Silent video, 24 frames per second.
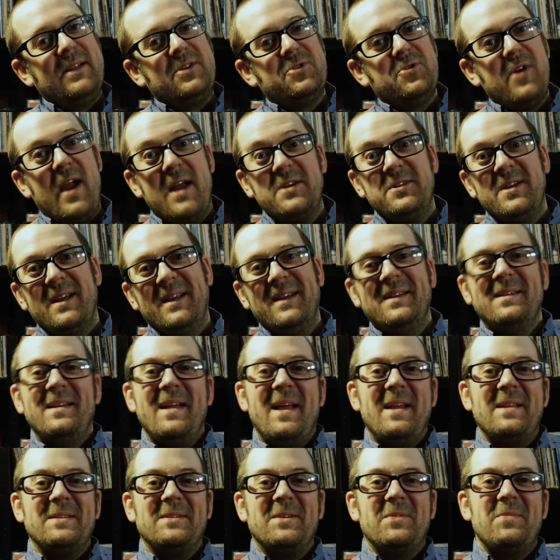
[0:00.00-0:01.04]
tragic,
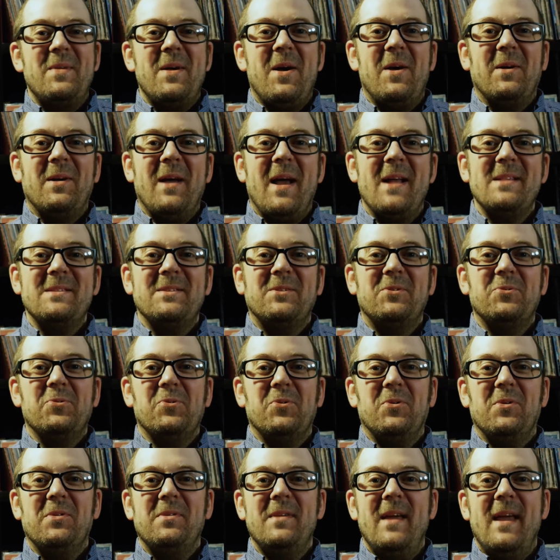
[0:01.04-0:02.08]
and it's going to be all kinds of
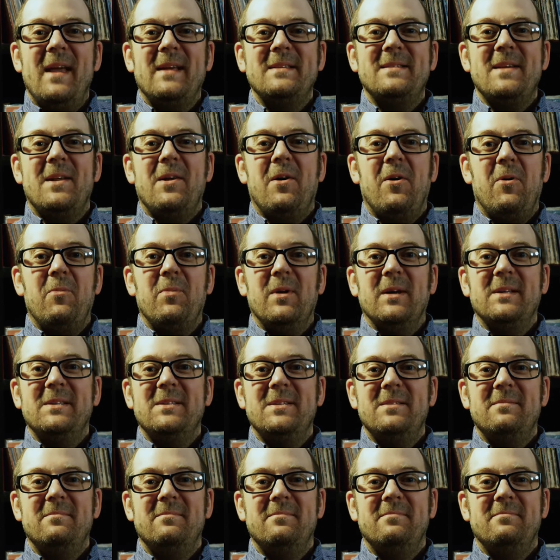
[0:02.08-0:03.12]
cool things that all
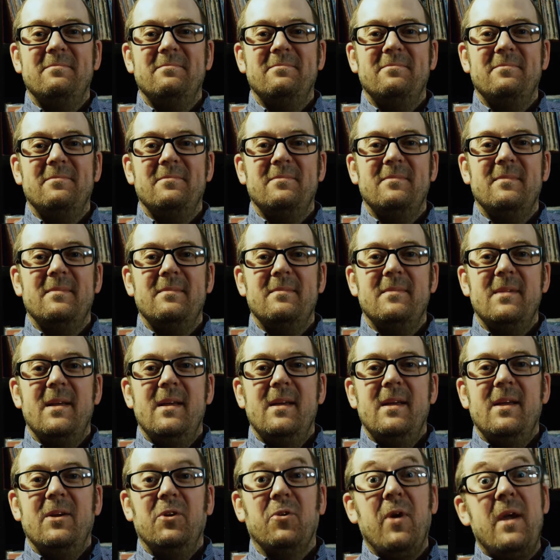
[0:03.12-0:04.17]
books,
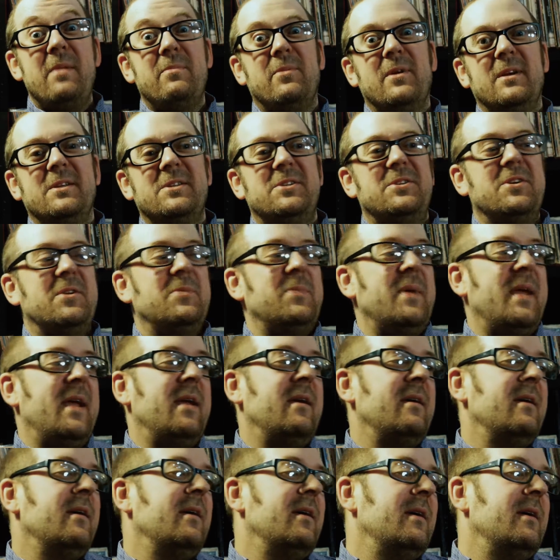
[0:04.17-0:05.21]
great books, should be.